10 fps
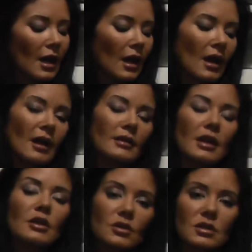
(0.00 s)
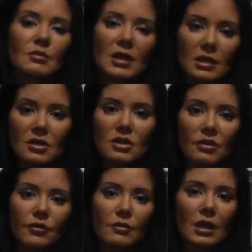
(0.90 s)
And that used to be an
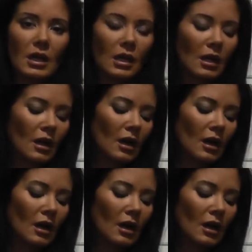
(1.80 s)
issue for me.